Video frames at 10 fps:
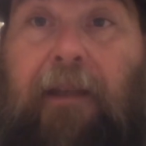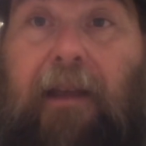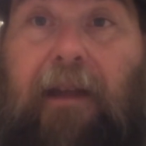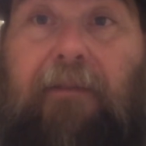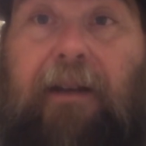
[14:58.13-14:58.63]

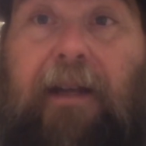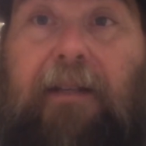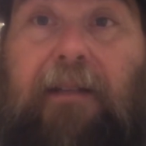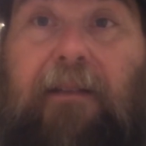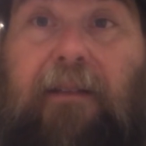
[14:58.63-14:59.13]
I have an
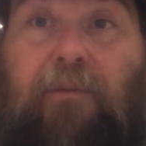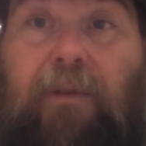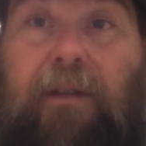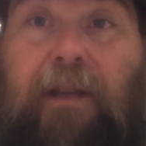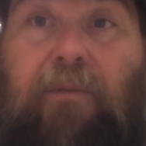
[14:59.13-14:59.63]
idea that
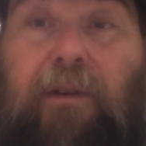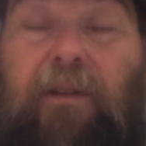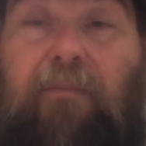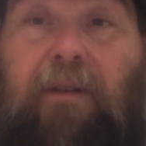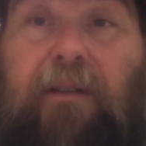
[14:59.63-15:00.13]
one day one of
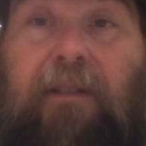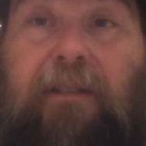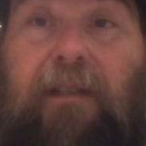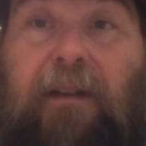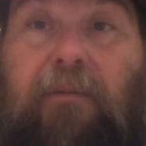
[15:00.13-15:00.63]
the
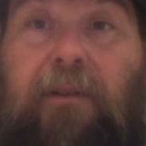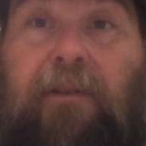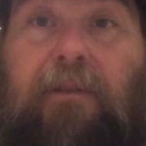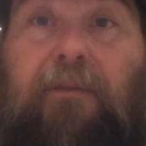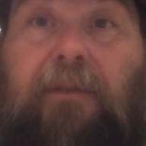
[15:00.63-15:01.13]
projects that I want to
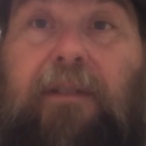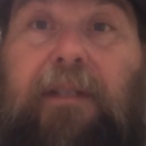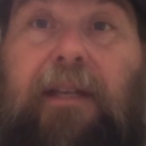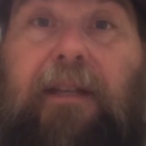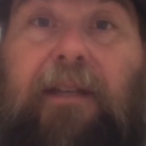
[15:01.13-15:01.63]
do is
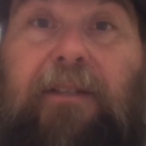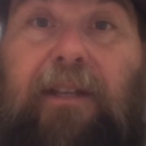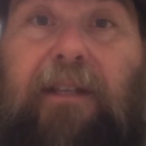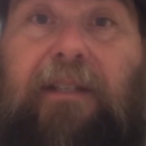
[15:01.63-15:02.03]
take a jean